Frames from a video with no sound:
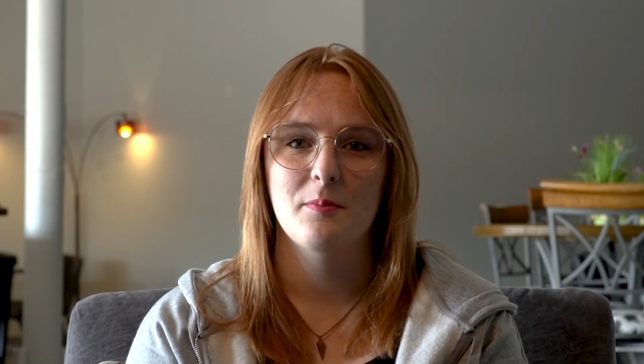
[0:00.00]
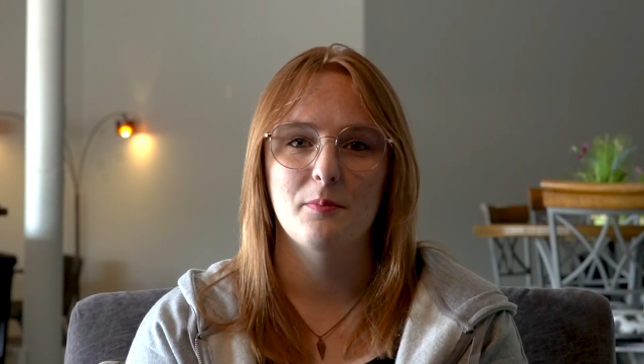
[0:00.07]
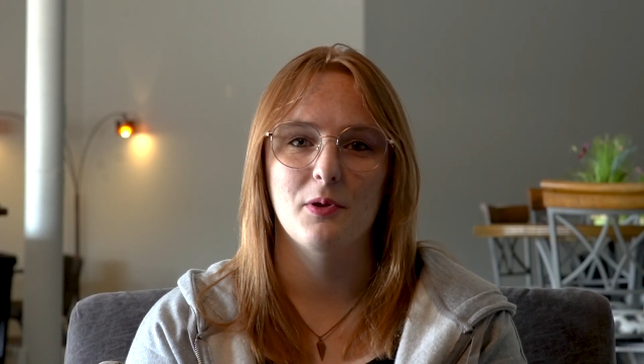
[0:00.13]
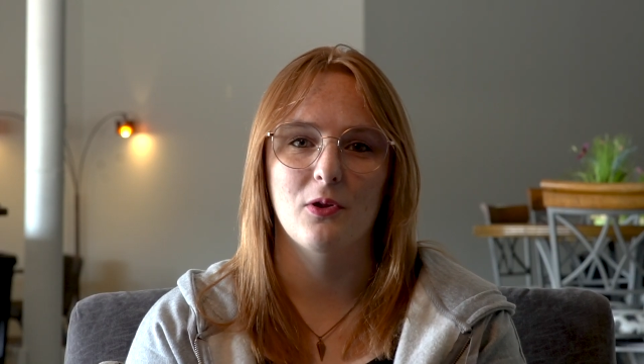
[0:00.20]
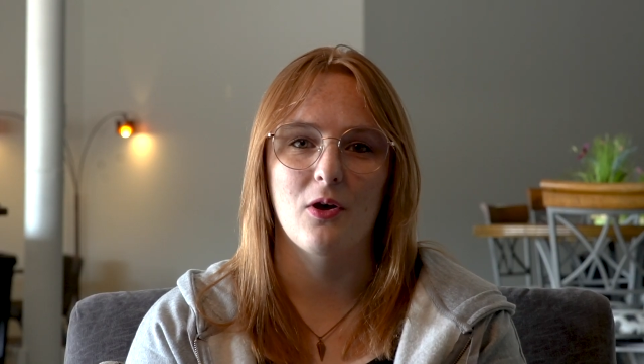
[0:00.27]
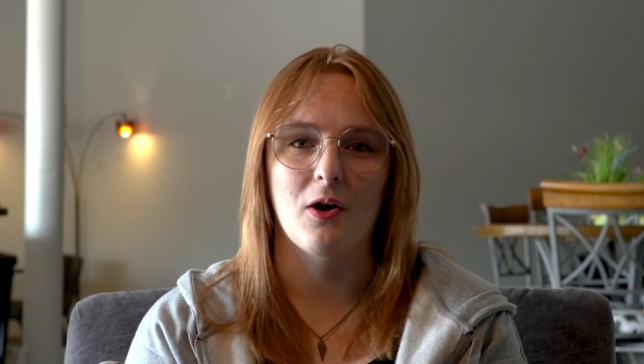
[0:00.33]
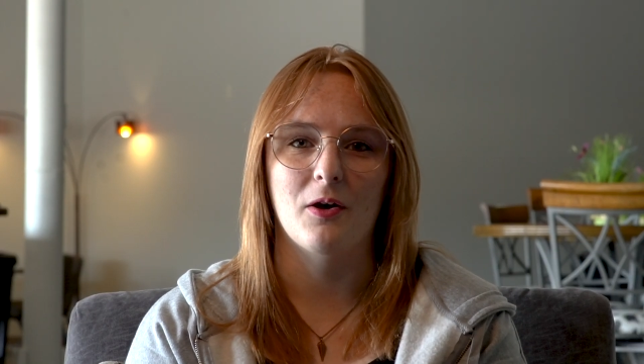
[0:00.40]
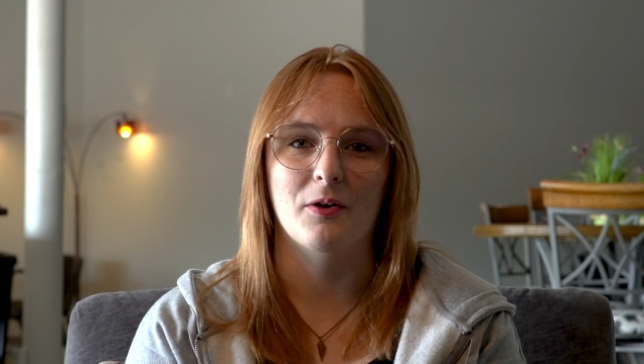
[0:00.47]

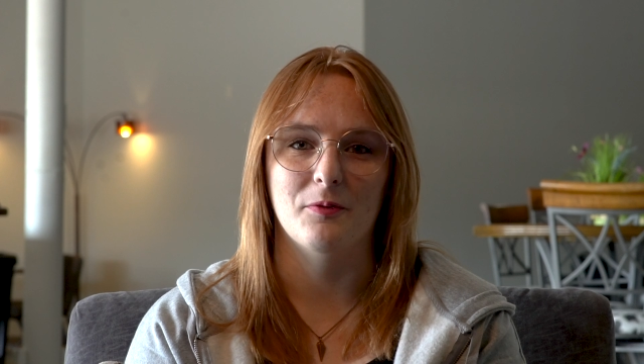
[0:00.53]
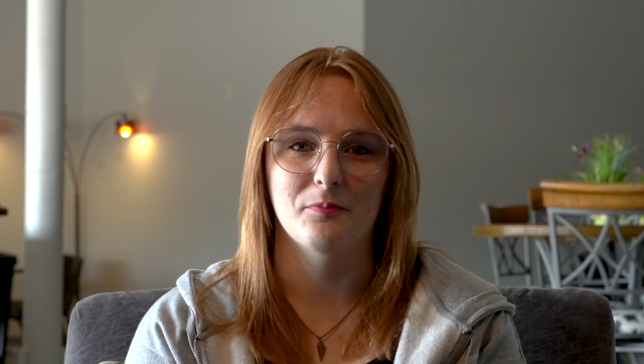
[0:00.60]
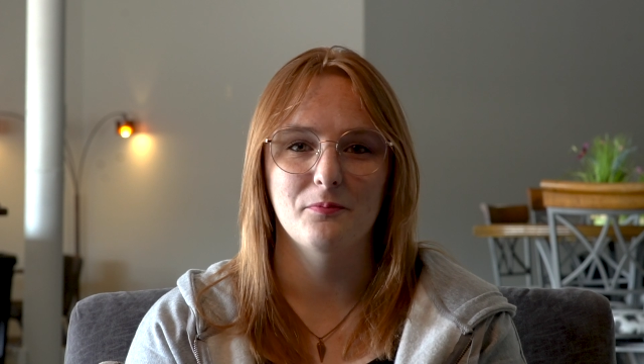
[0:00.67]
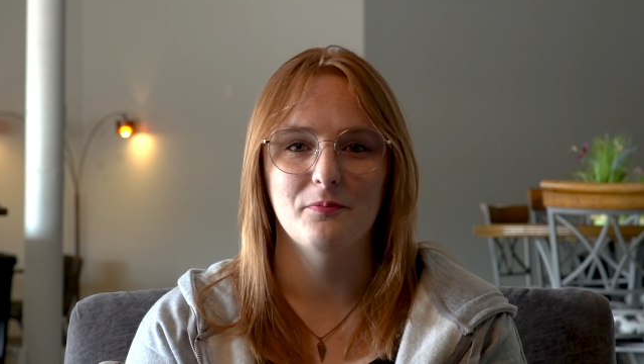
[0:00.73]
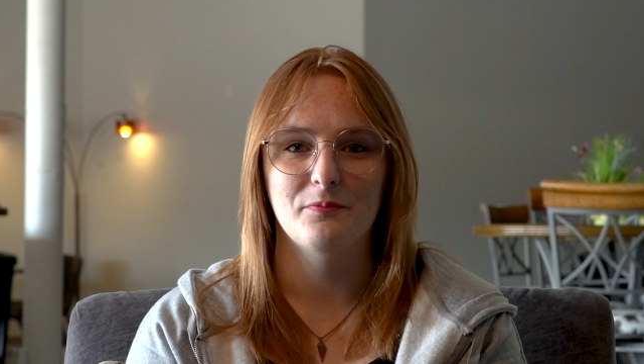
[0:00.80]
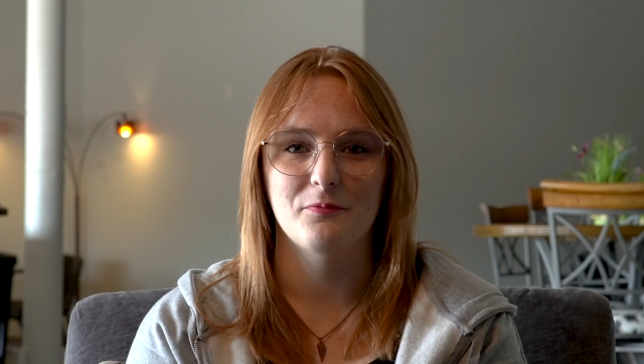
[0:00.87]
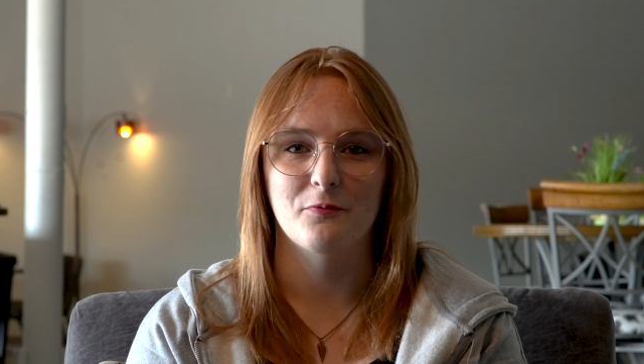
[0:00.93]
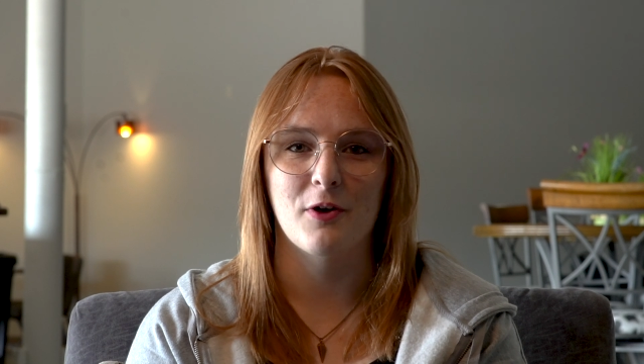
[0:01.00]
belong
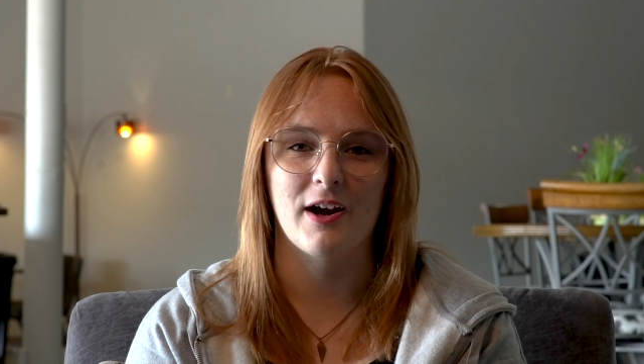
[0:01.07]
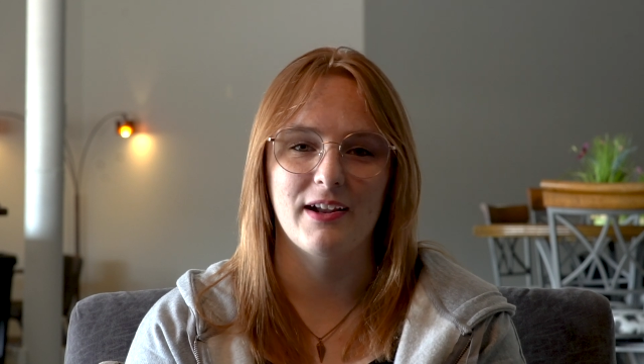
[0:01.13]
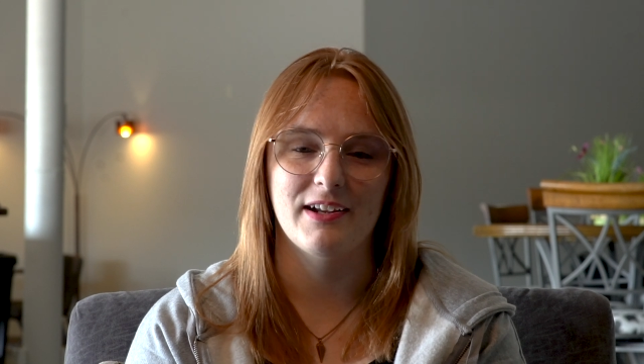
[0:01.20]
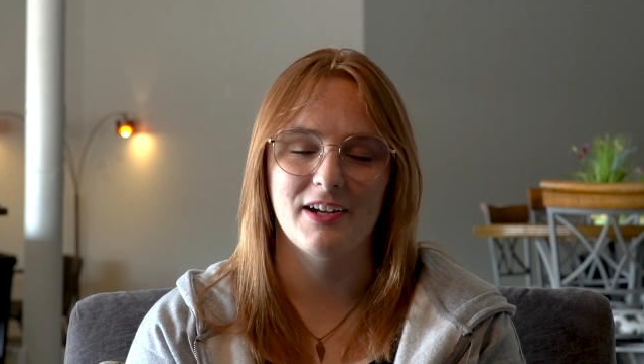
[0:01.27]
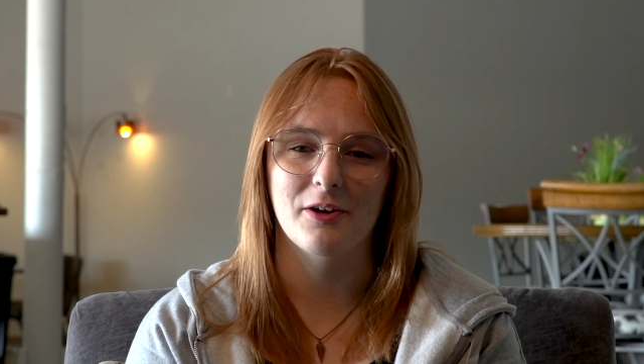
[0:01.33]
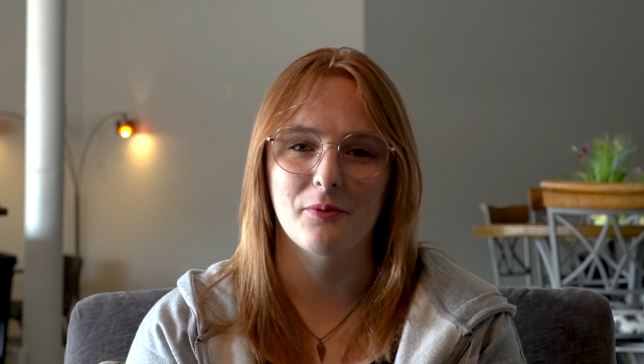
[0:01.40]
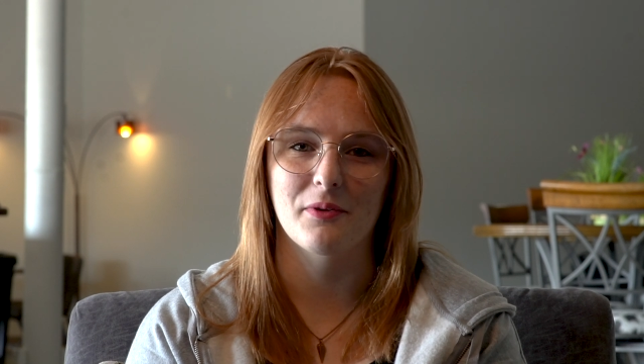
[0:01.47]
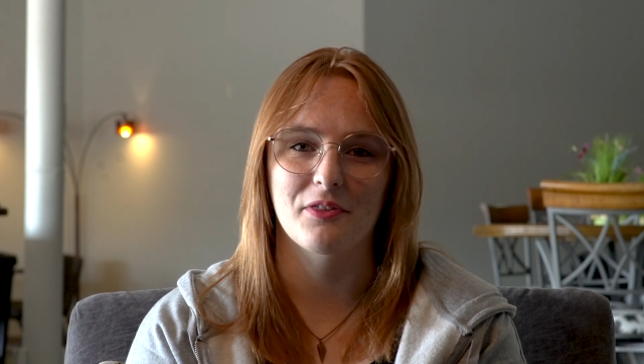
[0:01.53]
right
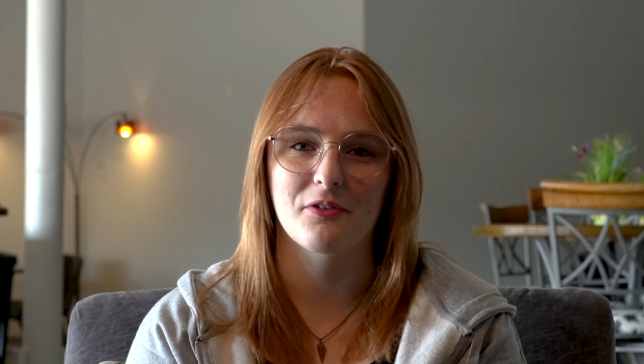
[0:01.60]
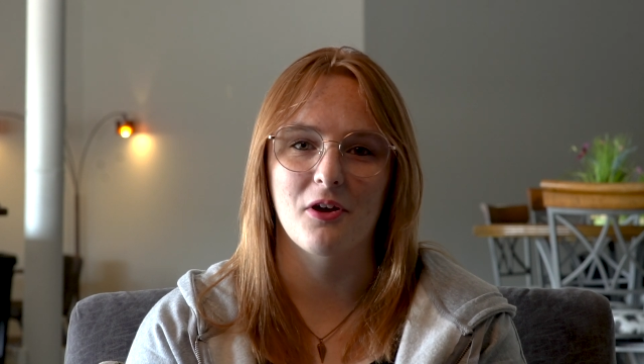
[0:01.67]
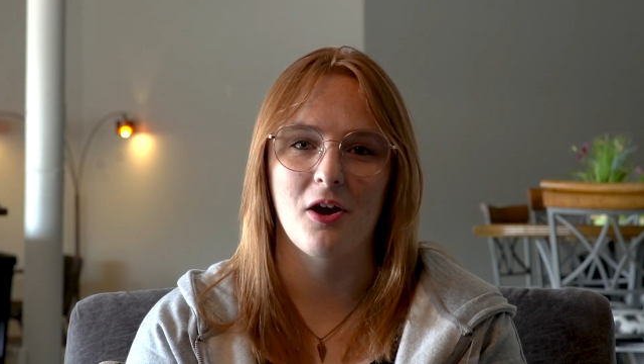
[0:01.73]
here with